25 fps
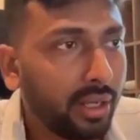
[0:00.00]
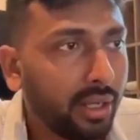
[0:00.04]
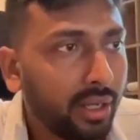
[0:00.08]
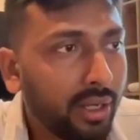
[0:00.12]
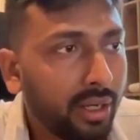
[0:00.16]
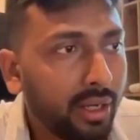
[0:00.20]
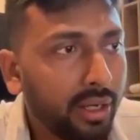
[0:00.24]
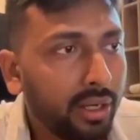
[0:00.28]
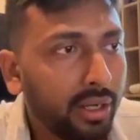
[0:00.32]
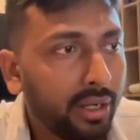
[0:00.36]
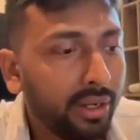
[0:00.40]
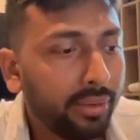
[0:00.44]

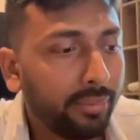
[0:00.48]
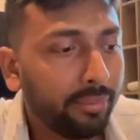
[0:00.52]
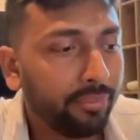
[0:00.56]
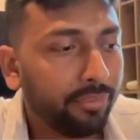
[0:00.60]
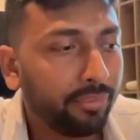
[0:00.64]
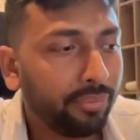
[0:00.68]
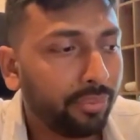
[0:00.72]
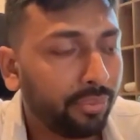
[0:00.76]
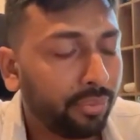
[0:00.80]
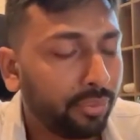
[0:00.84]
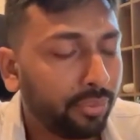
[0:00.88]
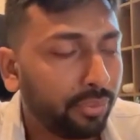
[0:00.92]

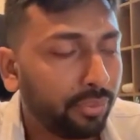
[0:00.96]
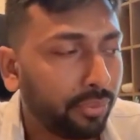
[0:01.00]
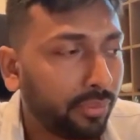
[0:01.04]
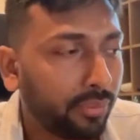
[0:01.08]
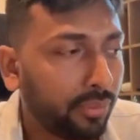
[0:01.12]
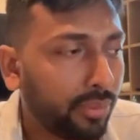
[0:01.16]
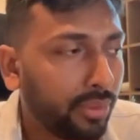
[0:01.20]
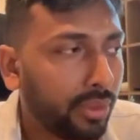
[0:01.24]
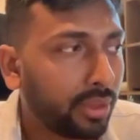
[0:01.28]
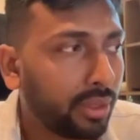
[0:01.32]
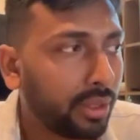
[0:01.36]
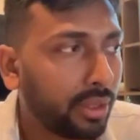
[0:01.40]

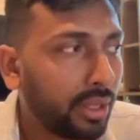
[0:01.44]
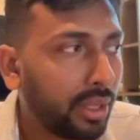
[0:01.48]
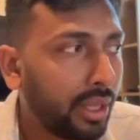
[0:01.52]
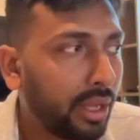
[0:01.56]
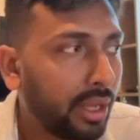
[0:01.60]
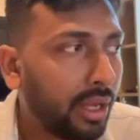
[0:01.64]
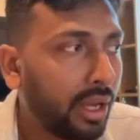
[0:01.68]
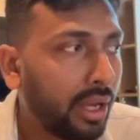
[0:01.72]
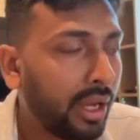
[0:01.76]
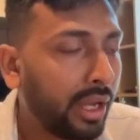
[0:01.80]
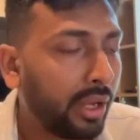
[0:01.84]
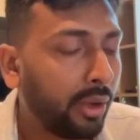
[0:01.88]

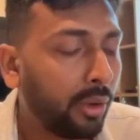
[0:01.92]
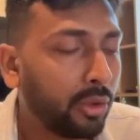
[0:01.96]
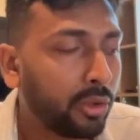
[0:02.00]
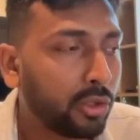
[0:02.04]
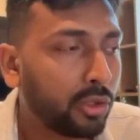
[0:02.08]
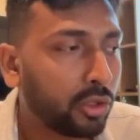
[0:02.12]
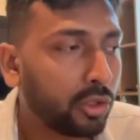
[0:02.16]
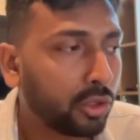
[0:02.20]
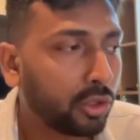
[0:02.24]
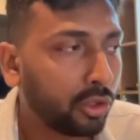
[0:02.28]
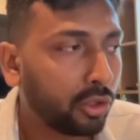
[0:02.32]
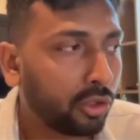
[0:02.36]
I
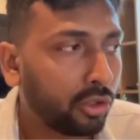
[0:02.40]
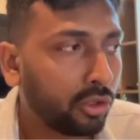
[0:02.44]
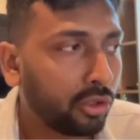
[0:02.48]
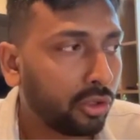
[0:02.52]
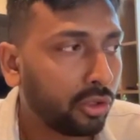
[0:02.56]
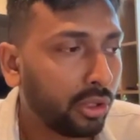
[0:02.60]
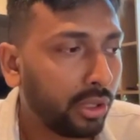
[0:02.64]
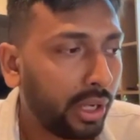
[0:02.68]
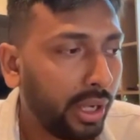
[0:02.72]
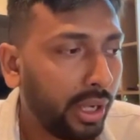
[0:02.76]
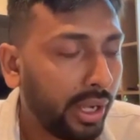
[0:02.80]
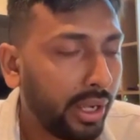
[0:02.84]

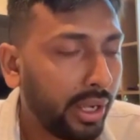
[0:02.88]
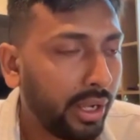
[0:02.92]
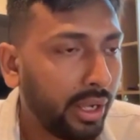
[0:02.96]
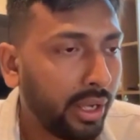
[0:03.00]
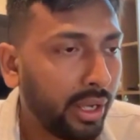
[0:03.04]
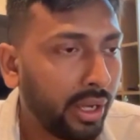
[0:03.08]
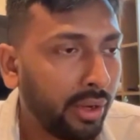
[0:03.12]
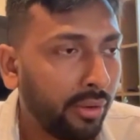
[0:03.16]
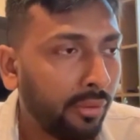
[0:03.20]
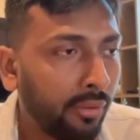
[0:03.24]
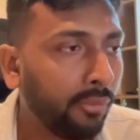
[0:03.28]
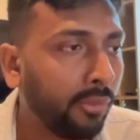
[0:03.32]
also
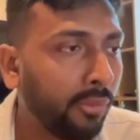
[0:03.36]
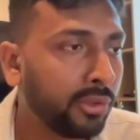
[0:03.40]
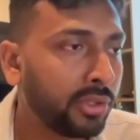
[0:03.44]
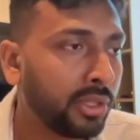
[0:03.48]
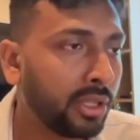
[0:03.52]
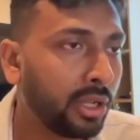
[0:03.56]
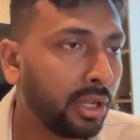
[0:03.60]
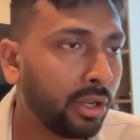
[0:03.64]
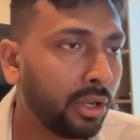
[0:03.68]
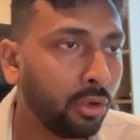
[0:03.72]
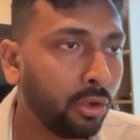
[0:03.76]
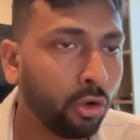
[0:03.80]
was
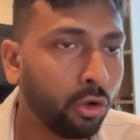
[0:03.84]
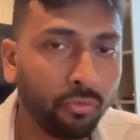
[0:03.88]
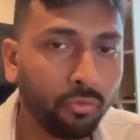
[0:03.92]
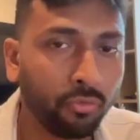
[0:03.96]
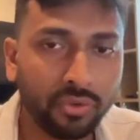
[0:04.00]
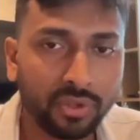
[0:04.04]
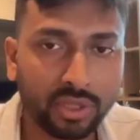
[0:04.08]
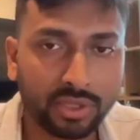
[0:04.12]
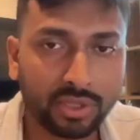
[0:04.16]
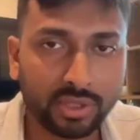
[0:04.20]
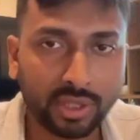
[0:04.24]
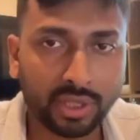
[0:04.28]
in a group
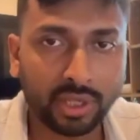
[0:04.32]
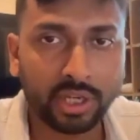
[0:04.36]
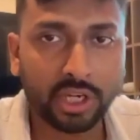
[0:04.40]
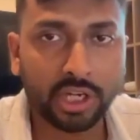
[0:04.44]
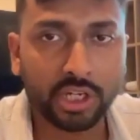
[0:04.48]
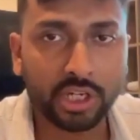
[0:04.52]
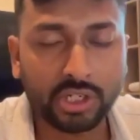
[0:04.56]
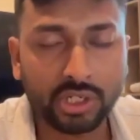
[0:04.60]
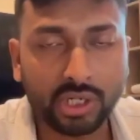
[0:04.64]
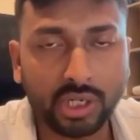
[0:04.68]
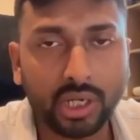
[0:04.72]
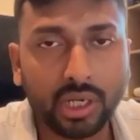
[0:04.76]
with
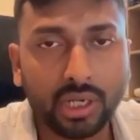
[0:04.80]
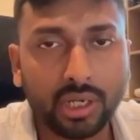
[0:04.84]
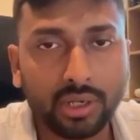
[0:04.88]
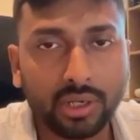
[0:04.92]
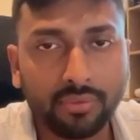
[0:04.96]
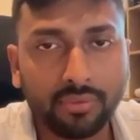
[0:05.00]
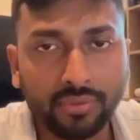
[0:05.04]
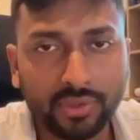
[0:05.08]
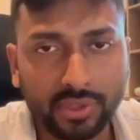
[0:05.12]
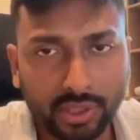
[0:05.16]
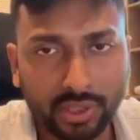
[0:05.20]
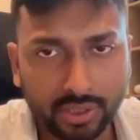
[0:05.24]
Sanket Shah,
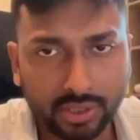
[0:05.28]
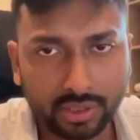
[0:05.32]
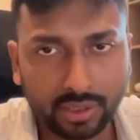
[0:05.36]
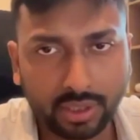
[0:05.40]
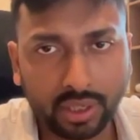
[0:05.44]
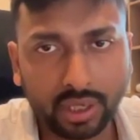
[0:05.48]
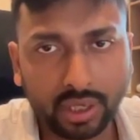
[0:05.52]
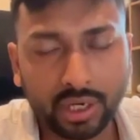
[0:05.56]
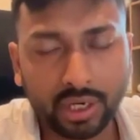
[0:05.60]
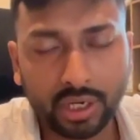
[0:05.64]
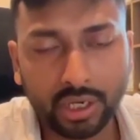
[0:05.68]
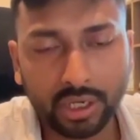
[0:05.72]
which is
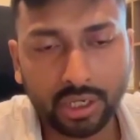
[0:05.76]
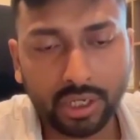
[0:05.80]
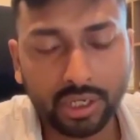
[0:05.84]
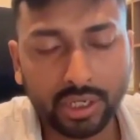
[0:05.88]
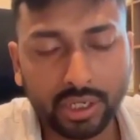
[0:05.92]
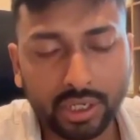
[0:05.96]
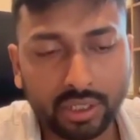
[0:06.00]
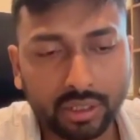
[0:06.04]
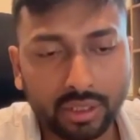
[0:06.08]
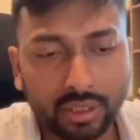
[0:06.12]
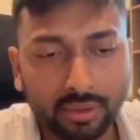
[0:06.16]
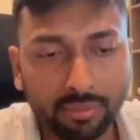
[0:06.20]
currently
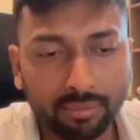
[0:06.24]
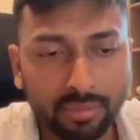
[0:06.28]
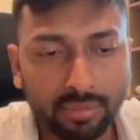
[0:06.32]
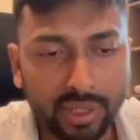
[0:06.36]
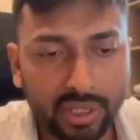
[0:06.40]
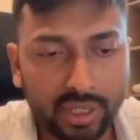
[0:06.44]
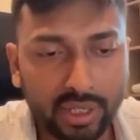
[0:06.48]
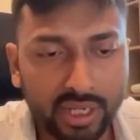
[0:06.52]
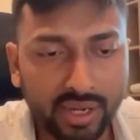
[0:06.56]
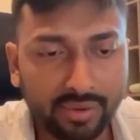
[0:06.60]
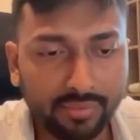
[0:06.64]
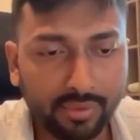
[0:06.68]
leading the
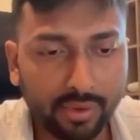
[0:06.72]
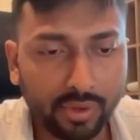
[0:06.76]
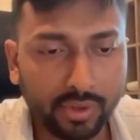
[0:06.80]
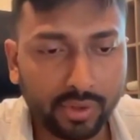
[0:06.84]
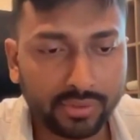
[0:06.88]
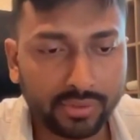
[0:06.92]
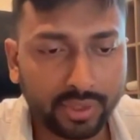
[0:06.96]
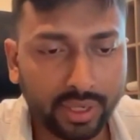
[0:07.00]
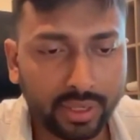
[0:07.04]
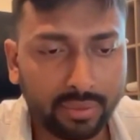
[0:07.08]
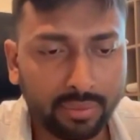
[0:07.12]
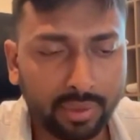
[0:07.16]
BD
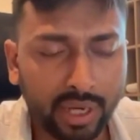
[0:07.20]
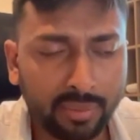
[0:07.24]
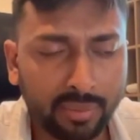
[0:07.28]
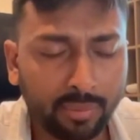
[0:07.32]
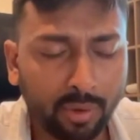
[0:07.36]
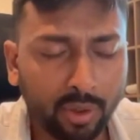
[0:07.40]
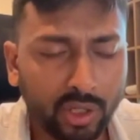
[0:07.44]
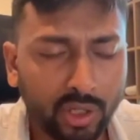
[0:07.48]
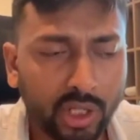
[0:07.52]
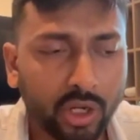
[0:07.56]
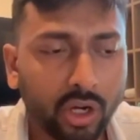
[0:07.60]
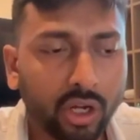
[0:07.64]
efforts at
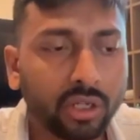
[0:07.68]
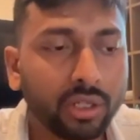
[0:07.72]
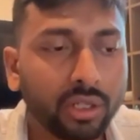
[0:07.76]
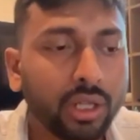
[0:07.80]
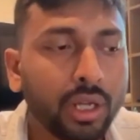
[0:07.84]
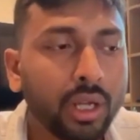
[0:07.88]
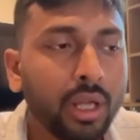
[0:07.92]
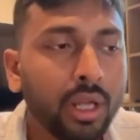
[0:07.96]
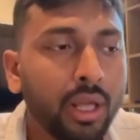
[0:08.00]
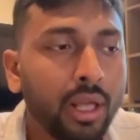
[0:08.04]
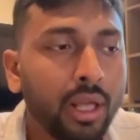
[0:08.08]
Polygon.